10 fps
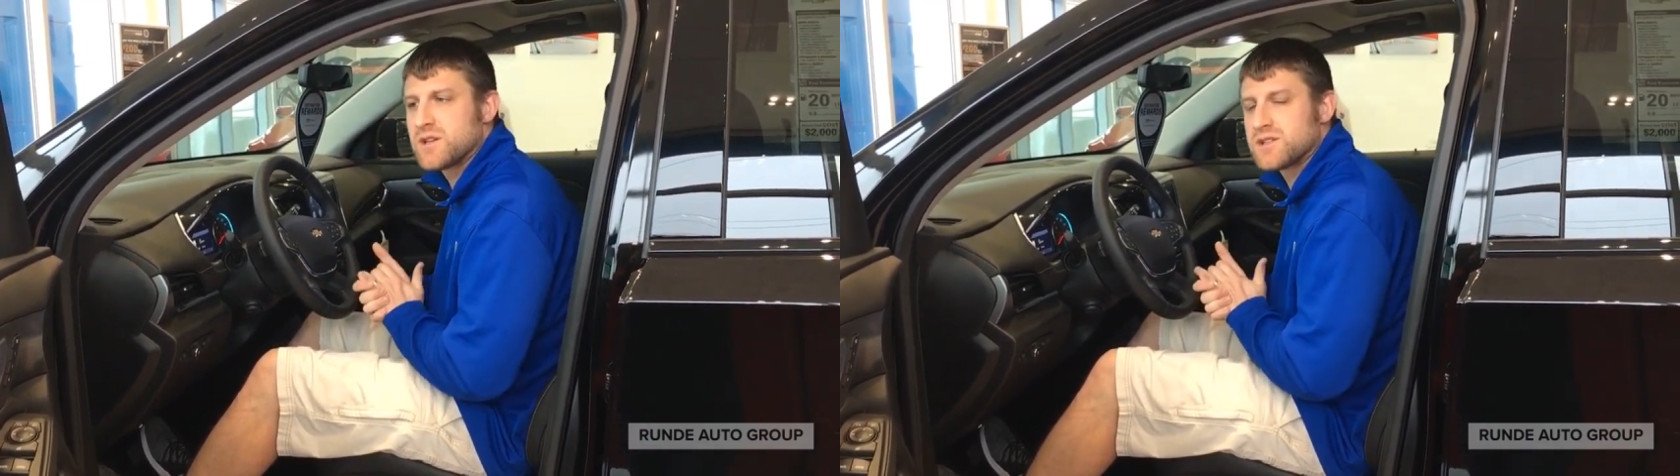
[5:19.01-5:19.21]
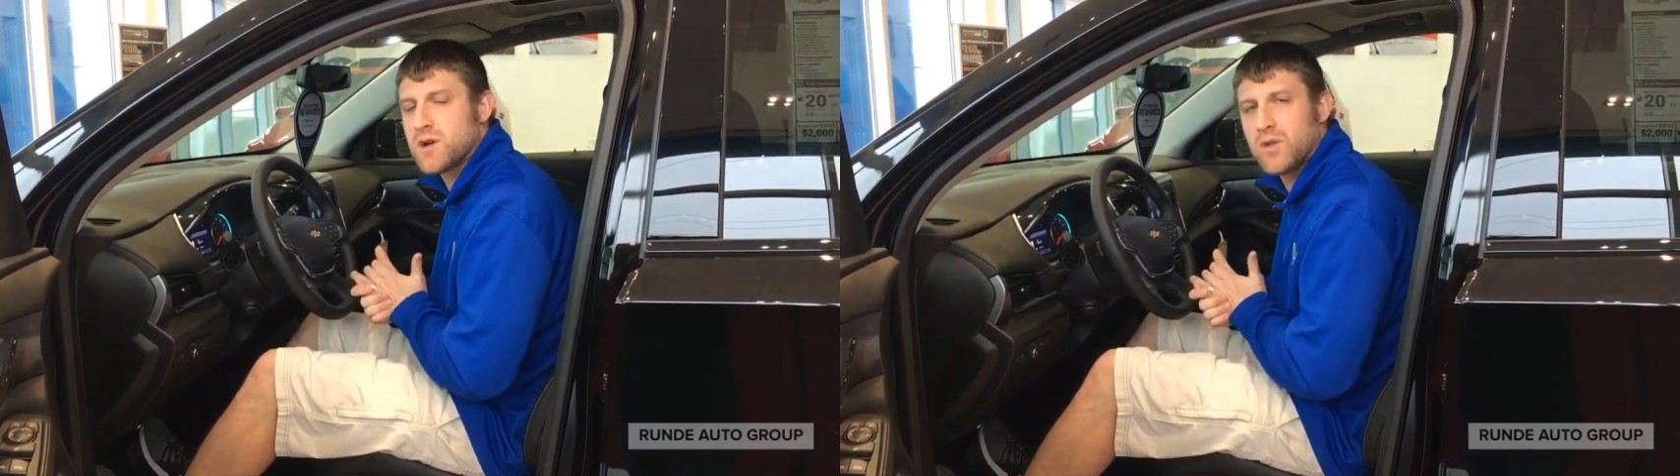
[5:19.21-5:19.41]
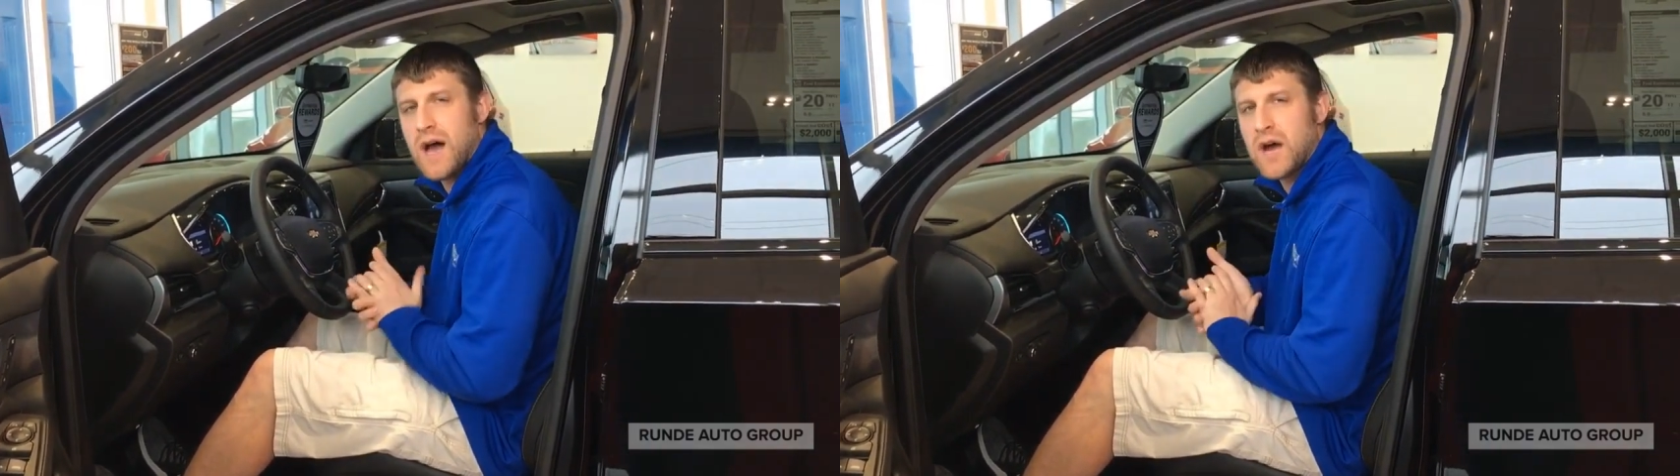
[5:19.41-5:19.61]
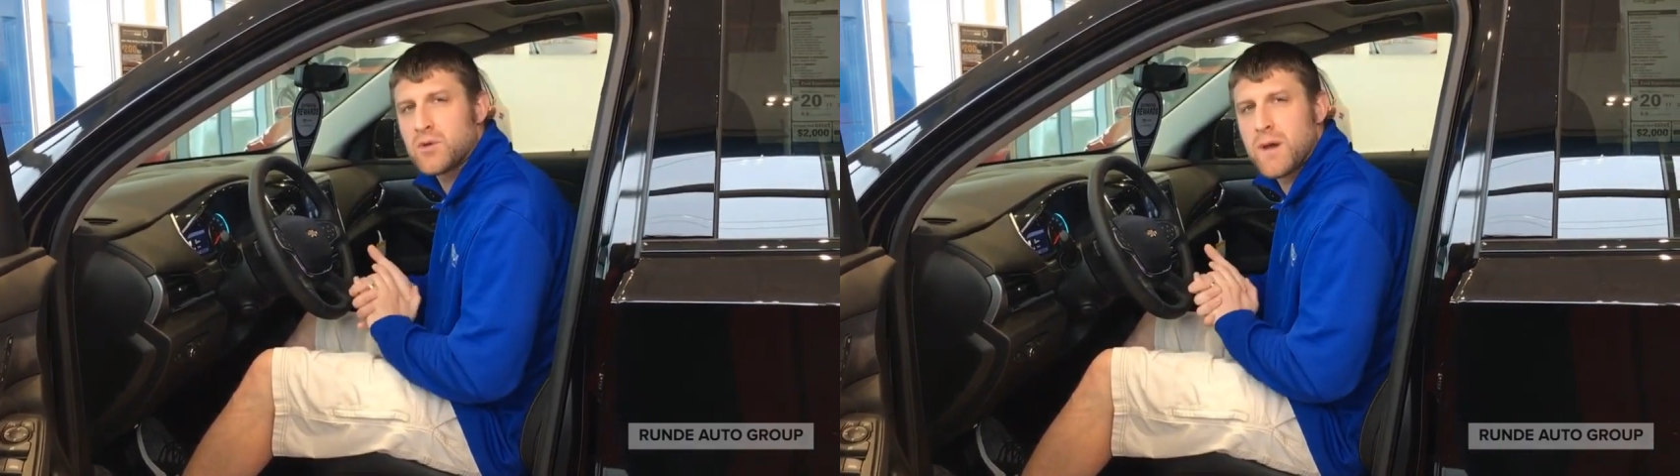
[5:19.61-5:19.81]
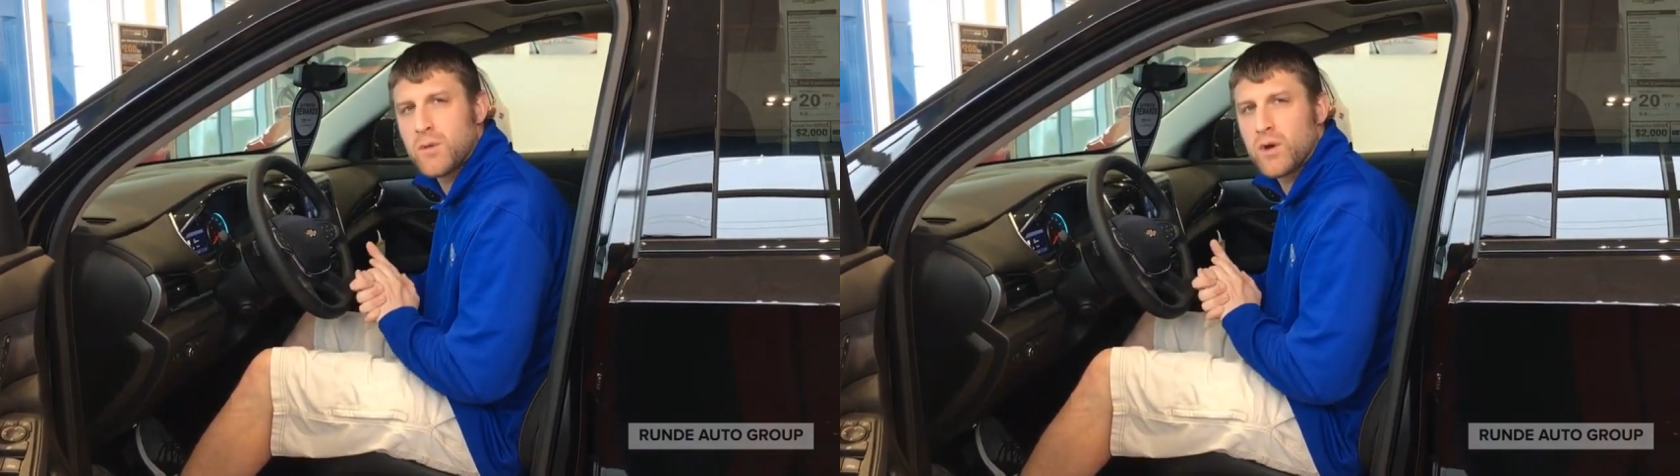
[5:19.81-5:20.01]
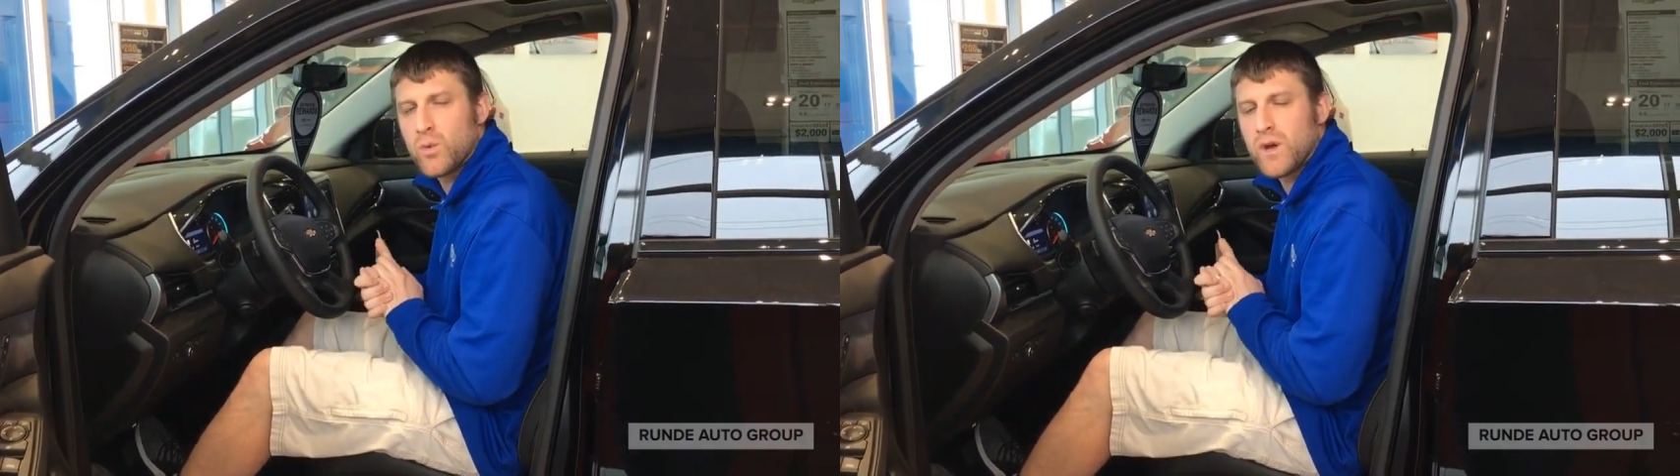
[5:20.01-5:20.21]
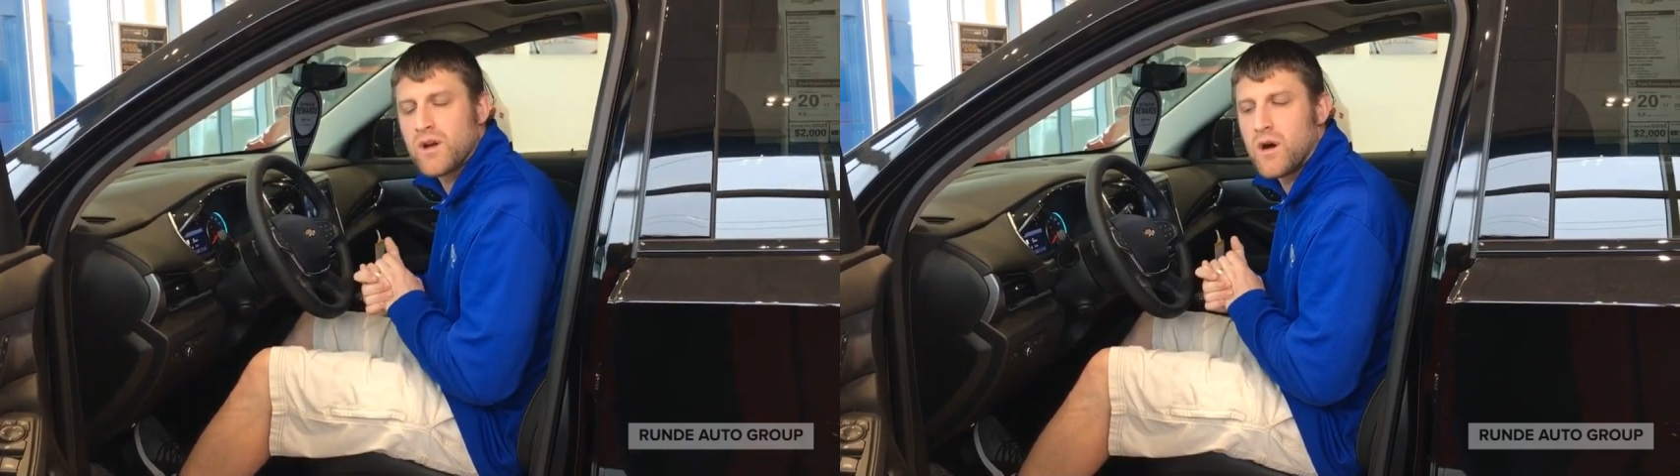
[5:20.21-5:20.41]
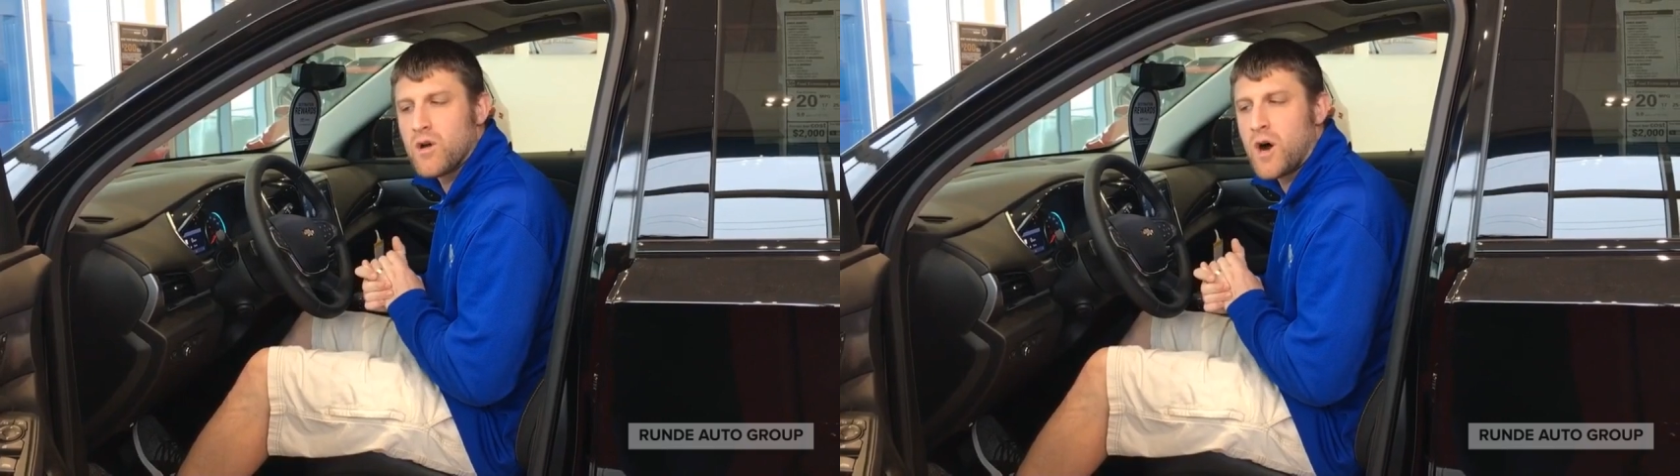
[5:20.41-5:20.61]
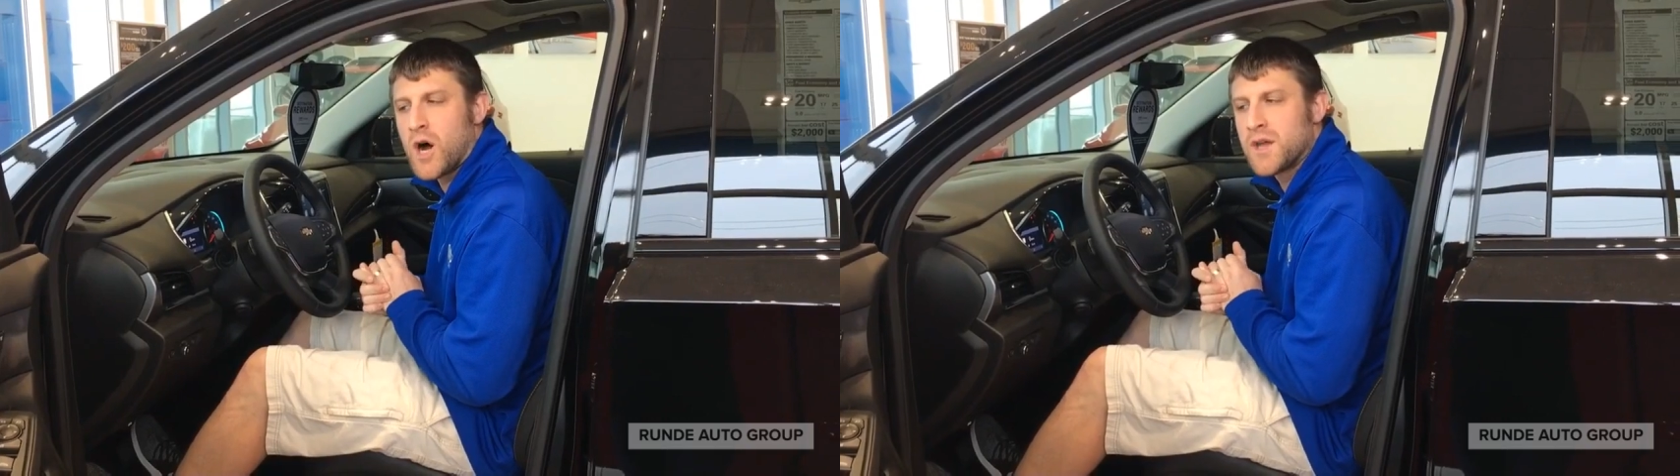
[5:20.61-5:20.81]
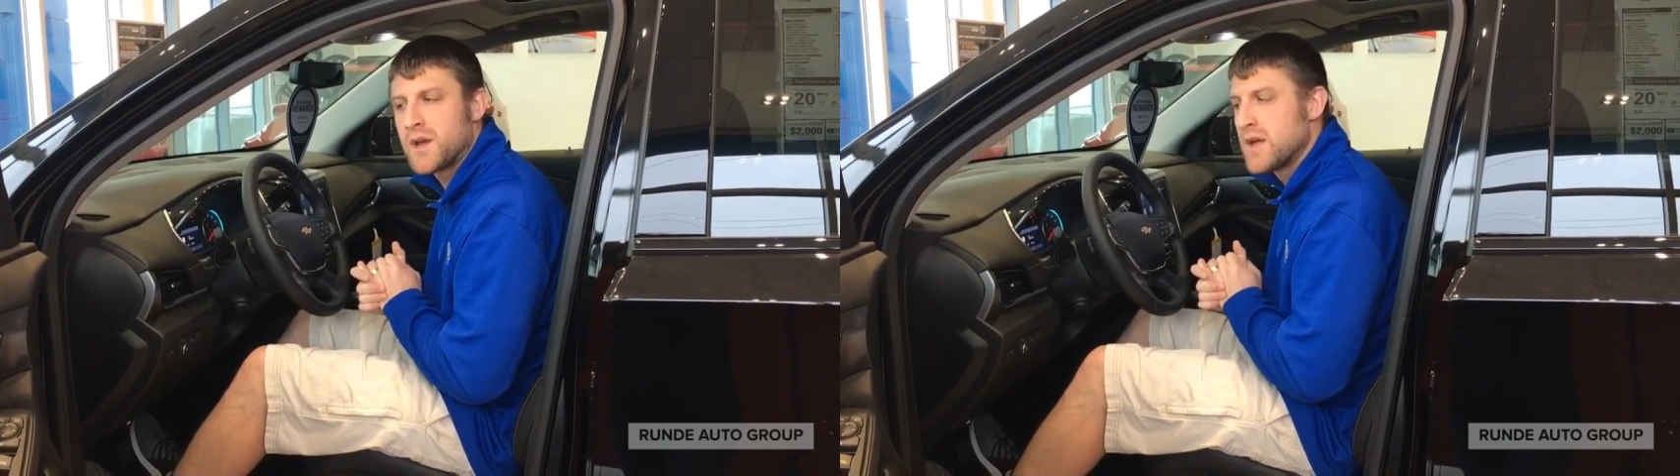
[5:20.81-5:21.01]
it's called auto memory recall on.